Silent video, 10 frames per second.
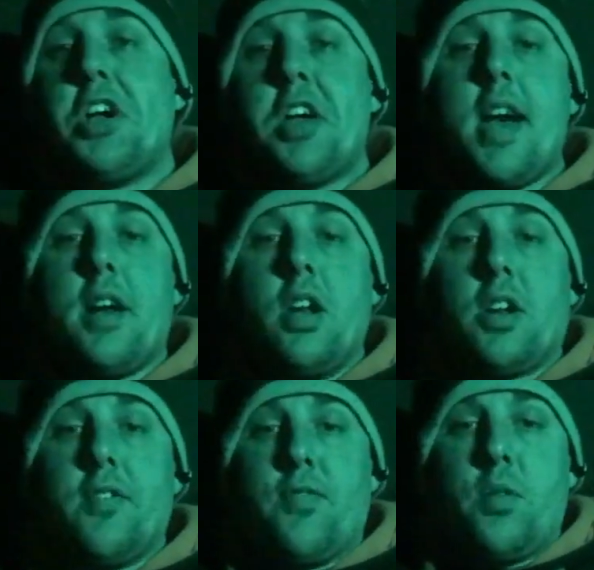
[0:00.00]
yeah,
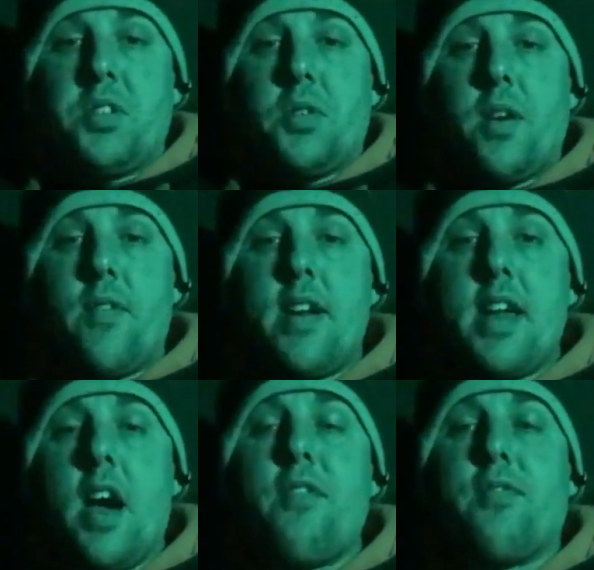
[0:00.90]
looking forward to it
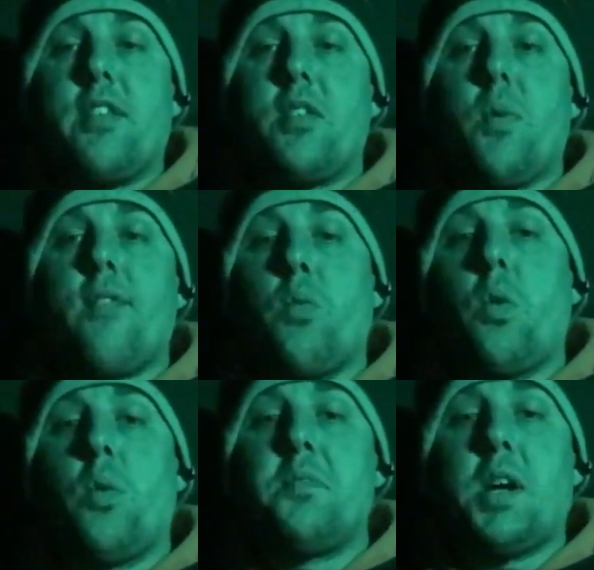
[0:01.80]
really. Hopefully the weather
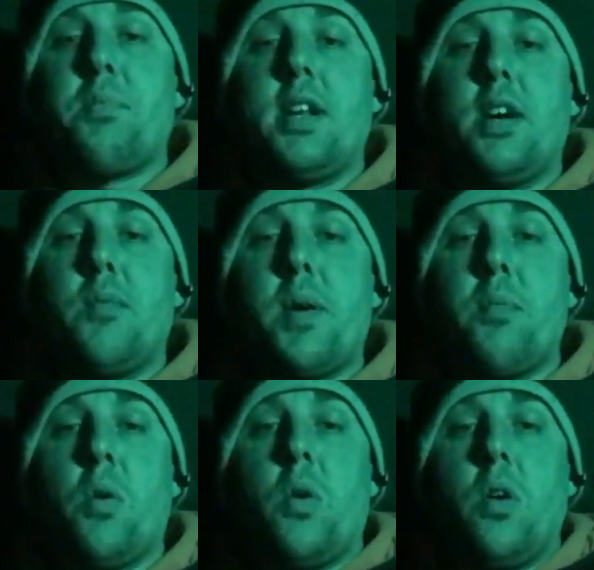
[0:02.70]
warms up a little bit
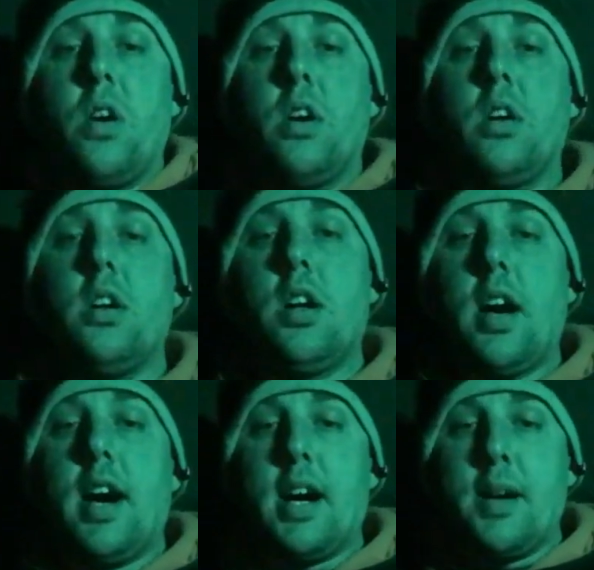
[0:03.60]
more.
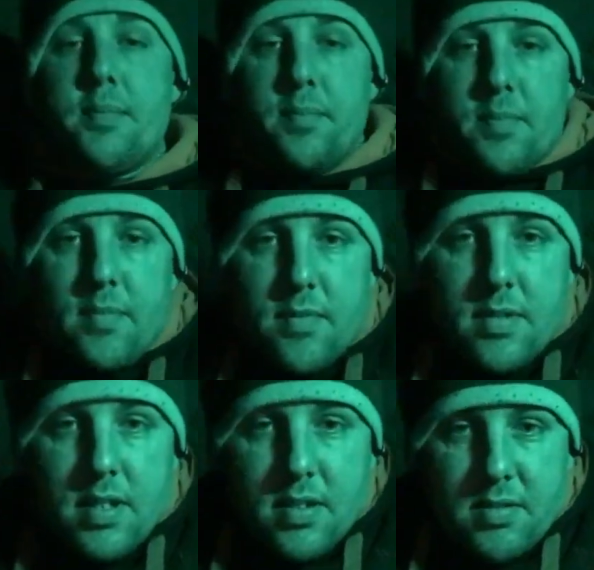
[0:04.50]

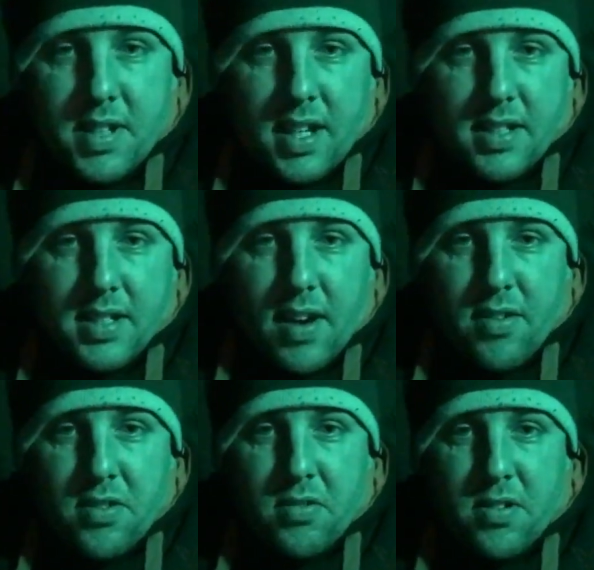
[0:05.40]
Who's that?
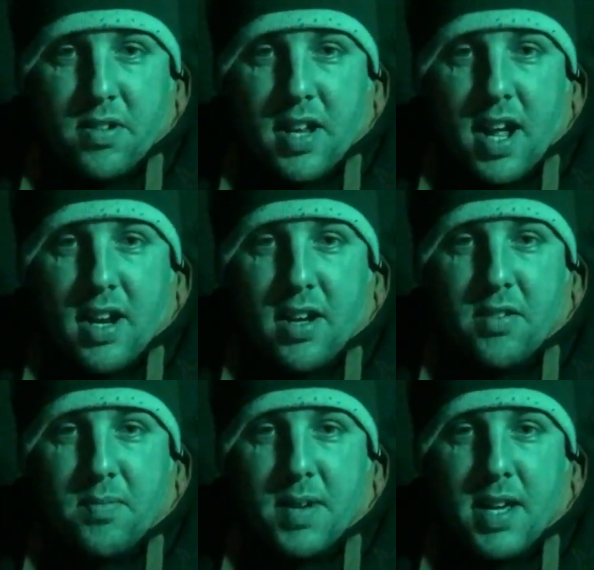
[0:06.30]
Darren Norton.
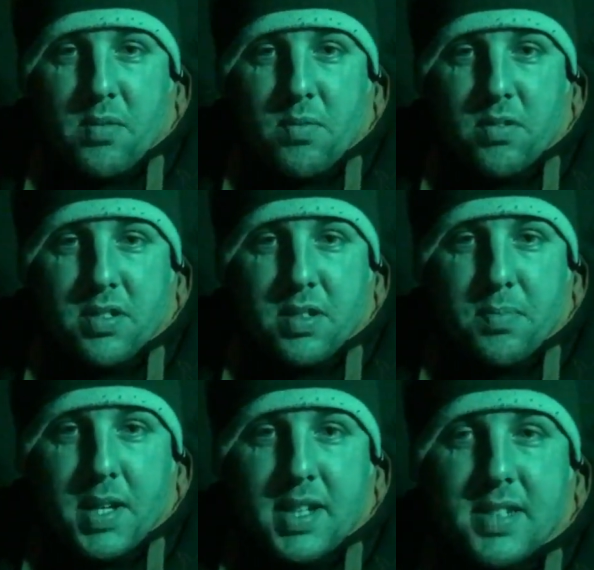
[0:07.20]
Hello mate, what's the
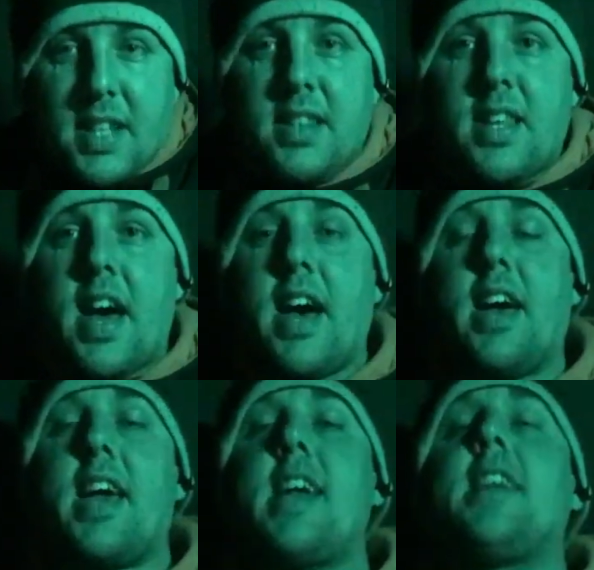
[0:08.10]
biggest in there?
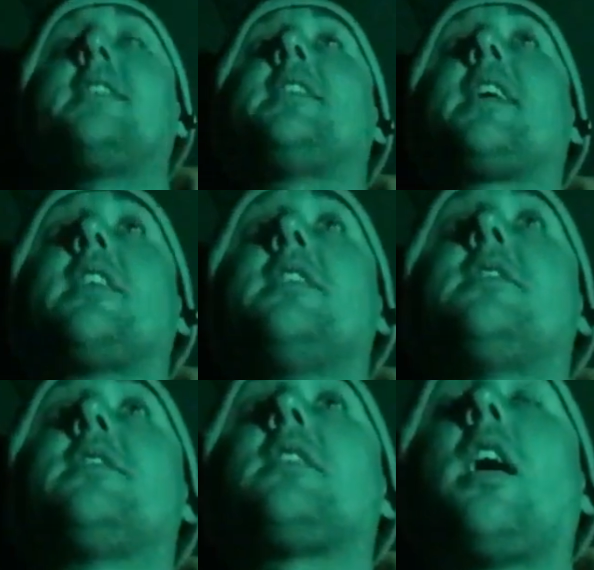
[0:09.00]
In
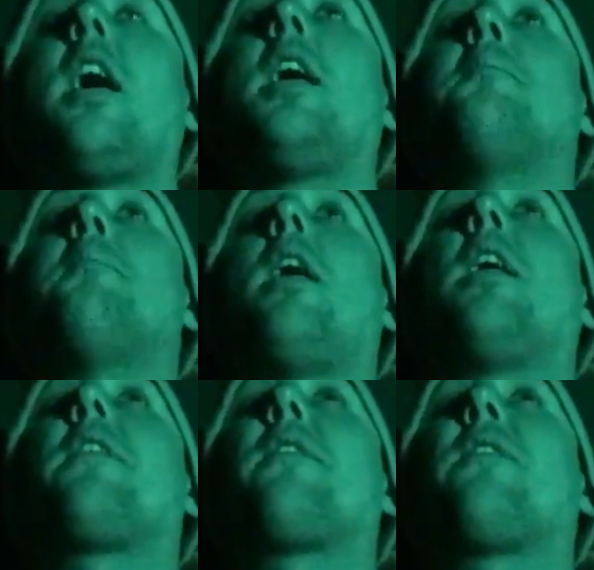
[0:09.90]
Diggers,
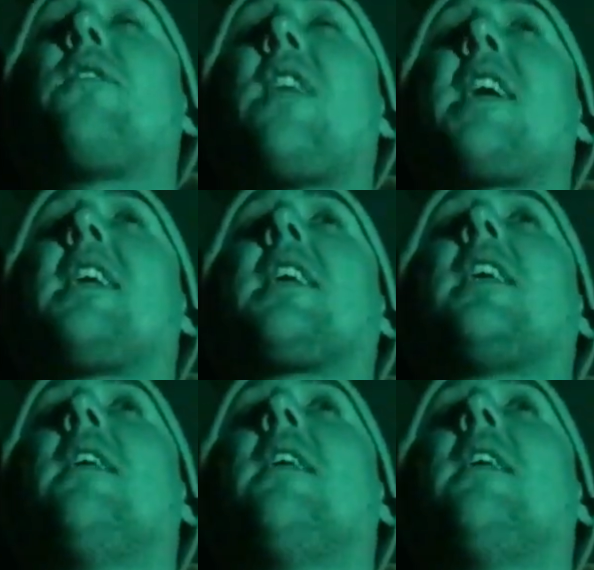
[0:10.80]
I think